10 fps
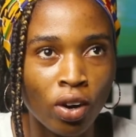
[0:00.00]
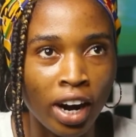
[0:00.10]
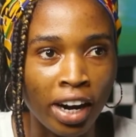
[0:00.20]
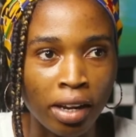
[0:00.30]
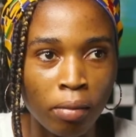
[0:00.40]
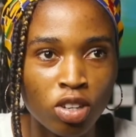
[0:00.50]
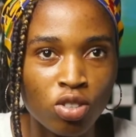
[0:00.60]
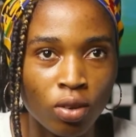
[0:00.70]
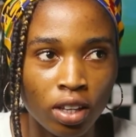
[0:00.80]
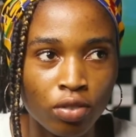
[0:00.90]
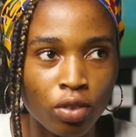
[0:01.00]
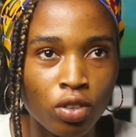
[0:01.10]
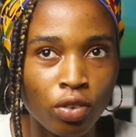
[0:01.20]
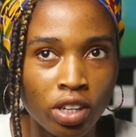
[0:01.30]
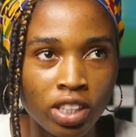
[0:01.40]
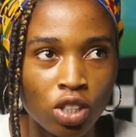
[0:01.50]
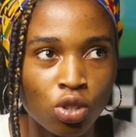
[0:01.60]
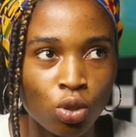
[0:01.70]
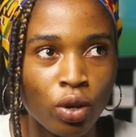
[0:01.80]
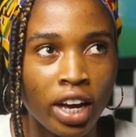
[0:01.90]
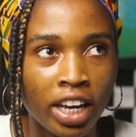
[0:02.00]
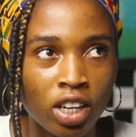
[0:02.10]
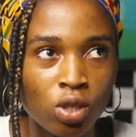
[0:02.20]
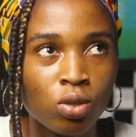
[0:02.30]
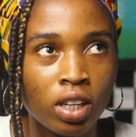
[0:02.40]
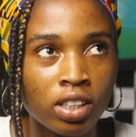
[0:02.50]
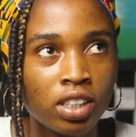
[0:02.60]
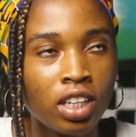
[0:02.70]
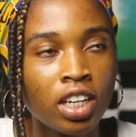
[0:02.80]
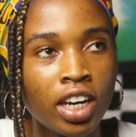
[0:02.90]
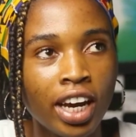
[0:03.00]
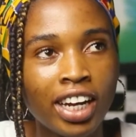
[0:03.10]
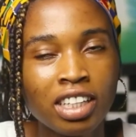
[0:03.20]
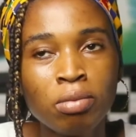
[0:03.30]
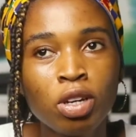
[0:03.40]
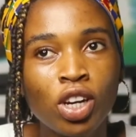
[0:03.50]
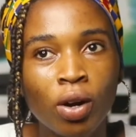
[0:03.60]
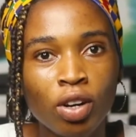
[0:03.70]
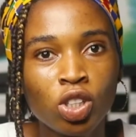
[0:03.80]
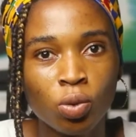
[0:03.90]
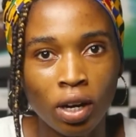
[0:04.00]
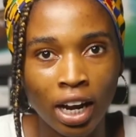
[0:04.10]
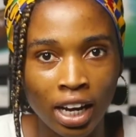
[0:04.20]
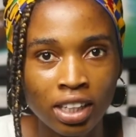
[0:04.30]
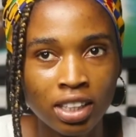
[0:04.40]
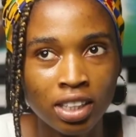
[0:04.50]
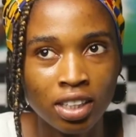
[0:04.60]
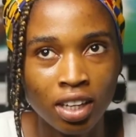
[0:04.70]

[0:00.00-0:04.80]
academic strength, for instance, you know you're an A student, it doesn't mean you're going to relax,